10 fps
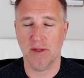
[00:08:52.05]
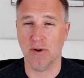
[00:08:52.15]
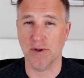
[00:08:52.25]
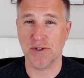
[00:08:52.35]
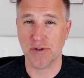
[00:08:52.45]

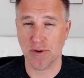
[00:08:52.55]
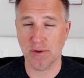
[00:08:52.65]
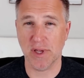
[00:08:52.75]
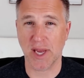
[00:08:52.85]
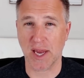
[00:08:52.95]
There is
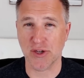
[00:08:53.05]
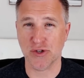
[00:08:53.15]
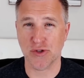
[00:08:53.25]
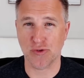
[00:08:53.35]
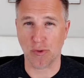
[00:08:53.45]
certainly a
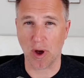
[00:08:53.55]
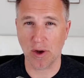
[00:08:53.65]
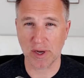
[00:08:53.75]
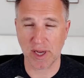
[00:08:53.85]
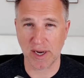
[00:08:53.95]

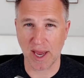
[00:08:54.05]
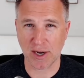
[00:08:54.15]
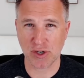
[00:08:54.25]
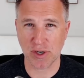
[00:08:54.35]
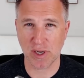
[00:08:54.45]
strong
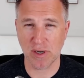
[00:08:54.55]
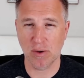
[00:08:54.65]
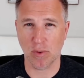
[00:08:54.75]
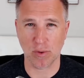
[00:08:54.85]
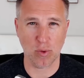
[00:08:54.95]

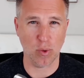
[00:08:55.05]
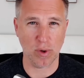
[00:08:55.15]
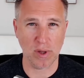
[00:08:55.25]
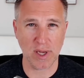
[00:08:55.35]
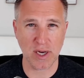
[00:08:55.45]
connection or
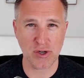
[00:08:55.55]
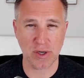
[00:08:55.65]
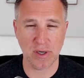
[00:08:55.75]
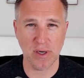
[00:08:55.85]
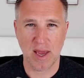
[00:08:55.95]

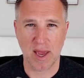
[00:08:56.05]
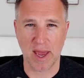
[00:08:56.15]
correlation,